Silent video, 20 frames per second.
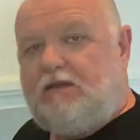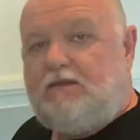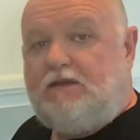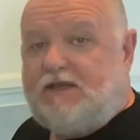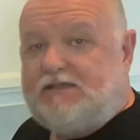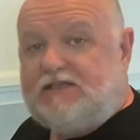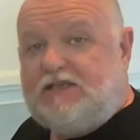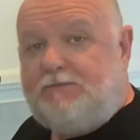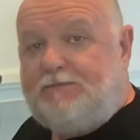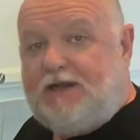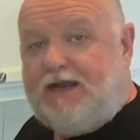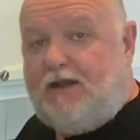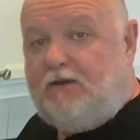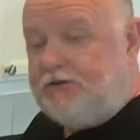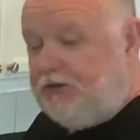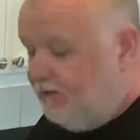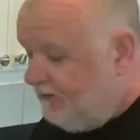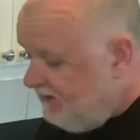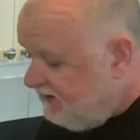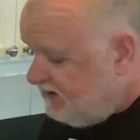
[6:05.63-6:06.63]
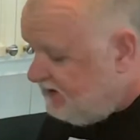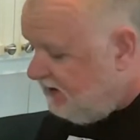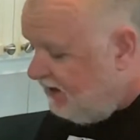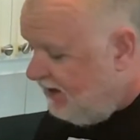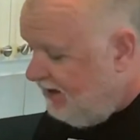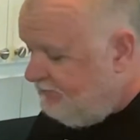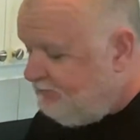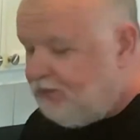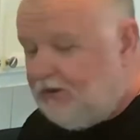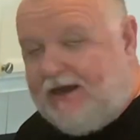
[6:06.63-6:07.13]
Nicely browned on this
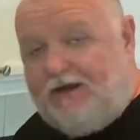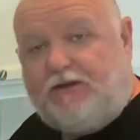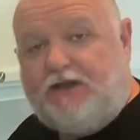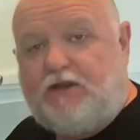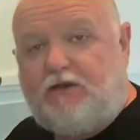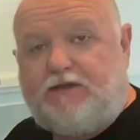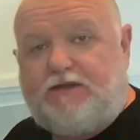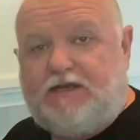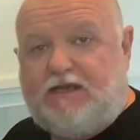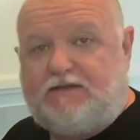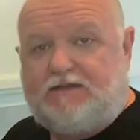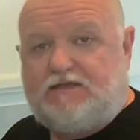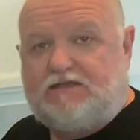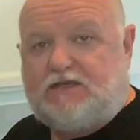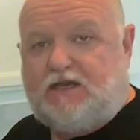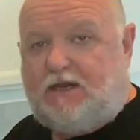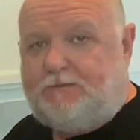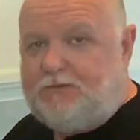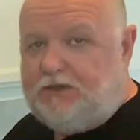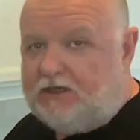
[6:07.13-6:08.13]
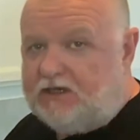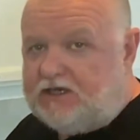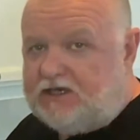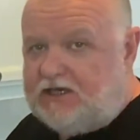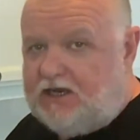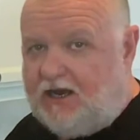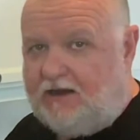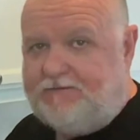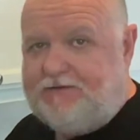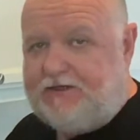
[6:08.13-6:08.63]
side, browning on the other side. I'm going to
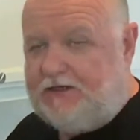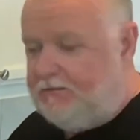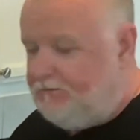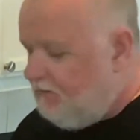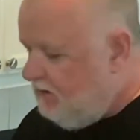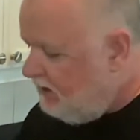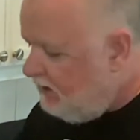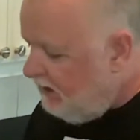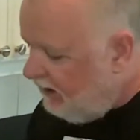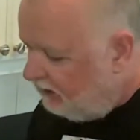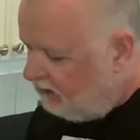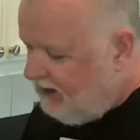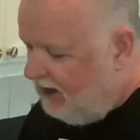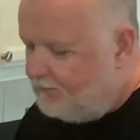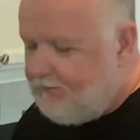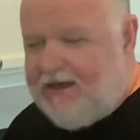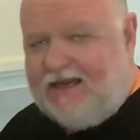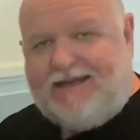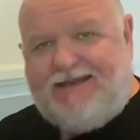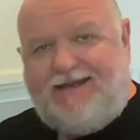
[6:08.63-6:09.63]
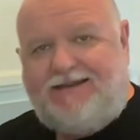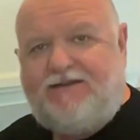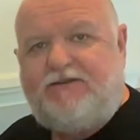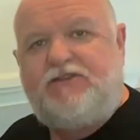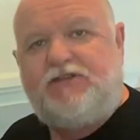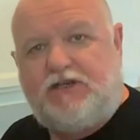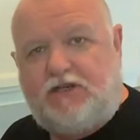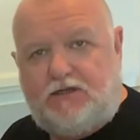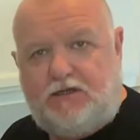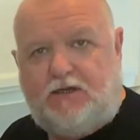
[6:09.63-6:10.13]
cover them. I'll come back in
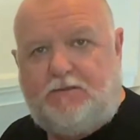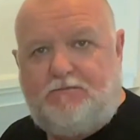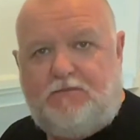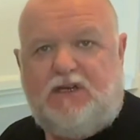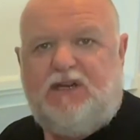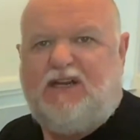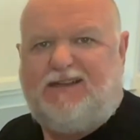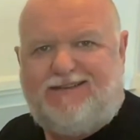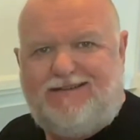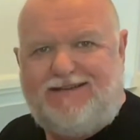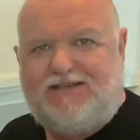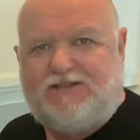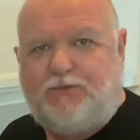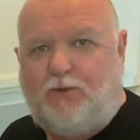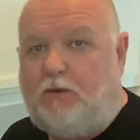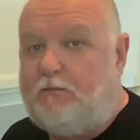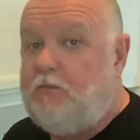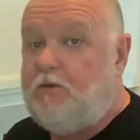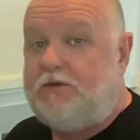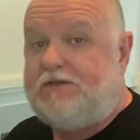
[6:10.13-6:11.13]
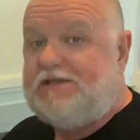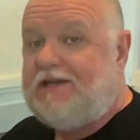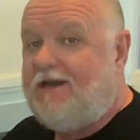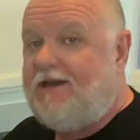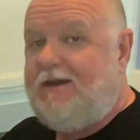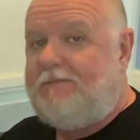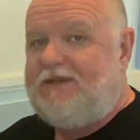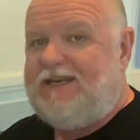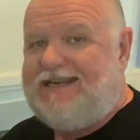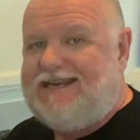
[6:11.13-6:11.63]
and turn them at least one more
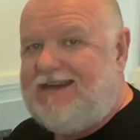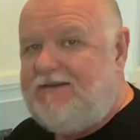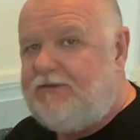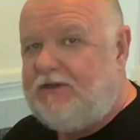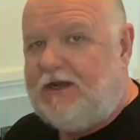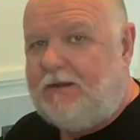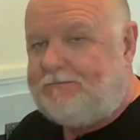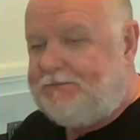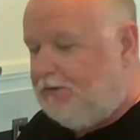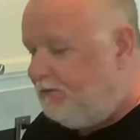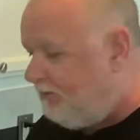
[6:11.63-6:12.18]
time to even up the